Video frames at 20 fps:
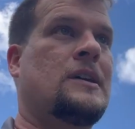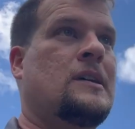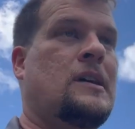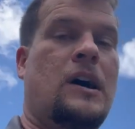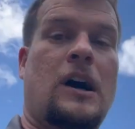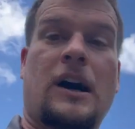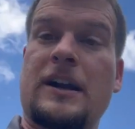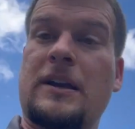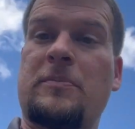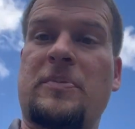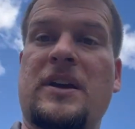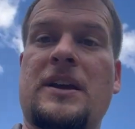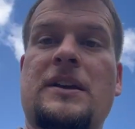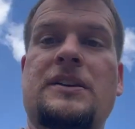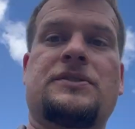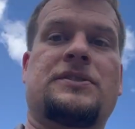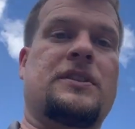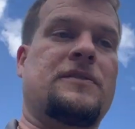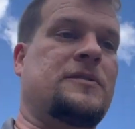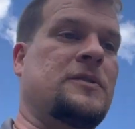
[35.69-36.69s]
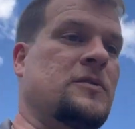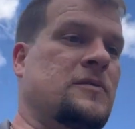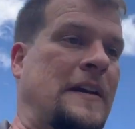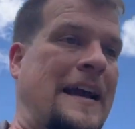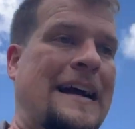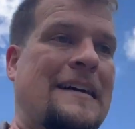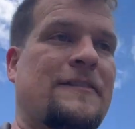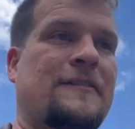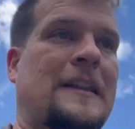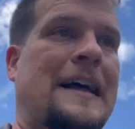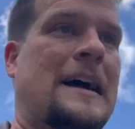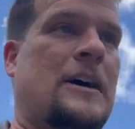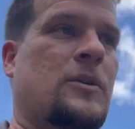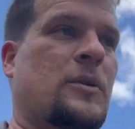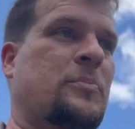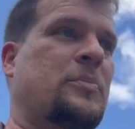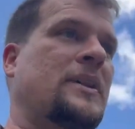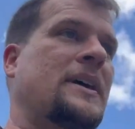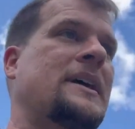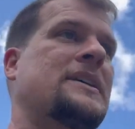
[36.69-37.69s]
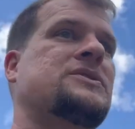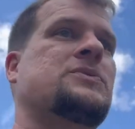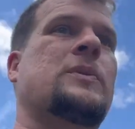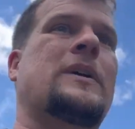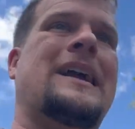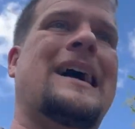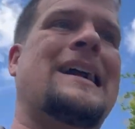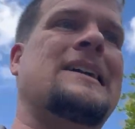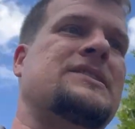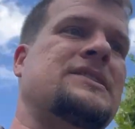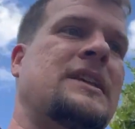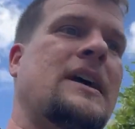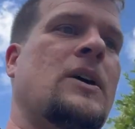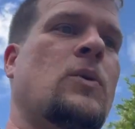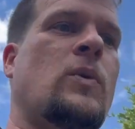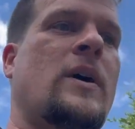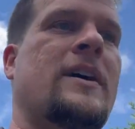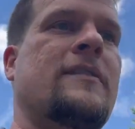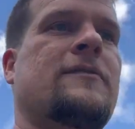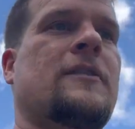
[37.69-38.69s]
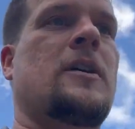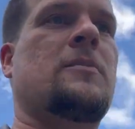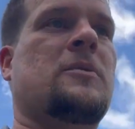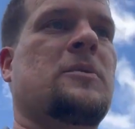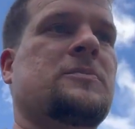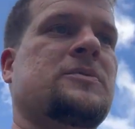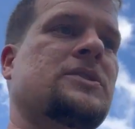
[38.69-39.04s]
honeybees, if you've got flowering plants, we got to stay away from them.